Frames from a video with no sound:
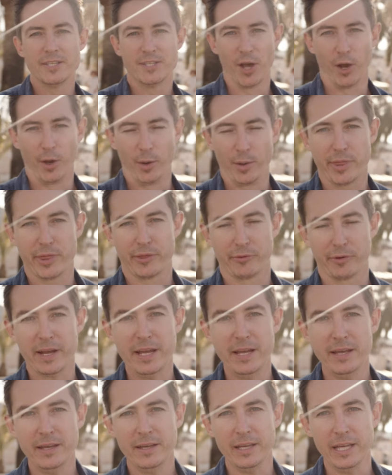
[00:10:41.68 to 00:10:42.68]
So,
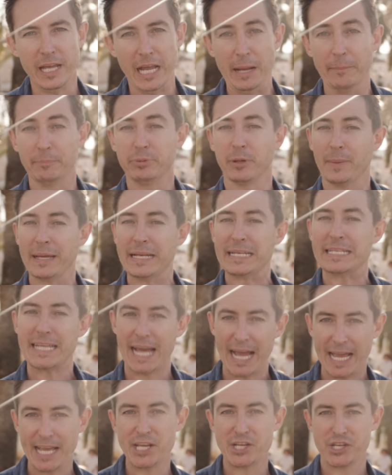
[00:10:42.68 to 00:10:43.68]
three
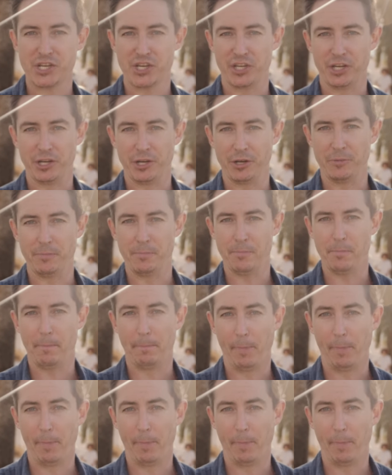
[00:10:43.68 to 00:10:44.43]
implementation